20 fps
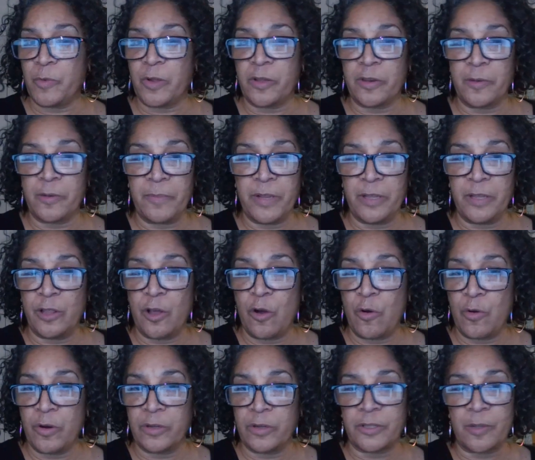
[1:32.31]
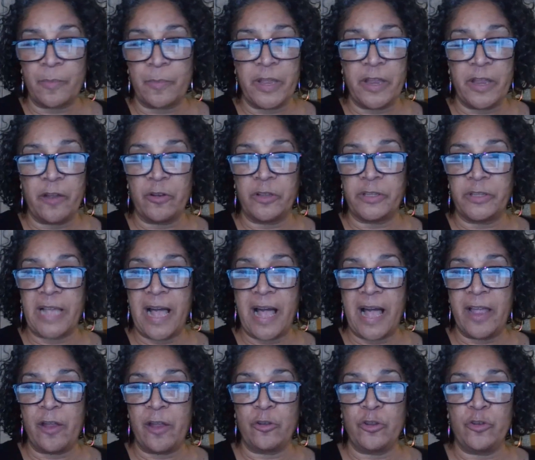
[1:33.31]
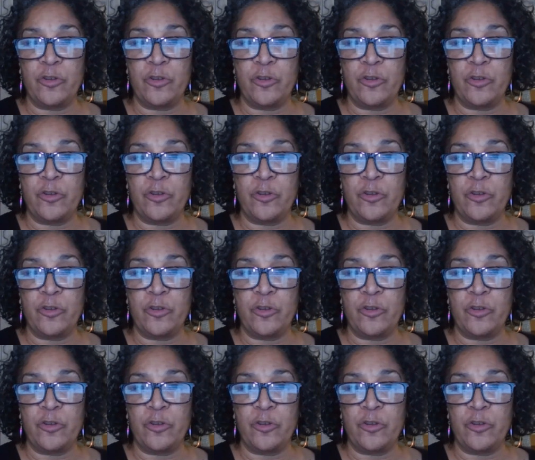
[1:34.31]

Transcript: going to be lower, some areas higher.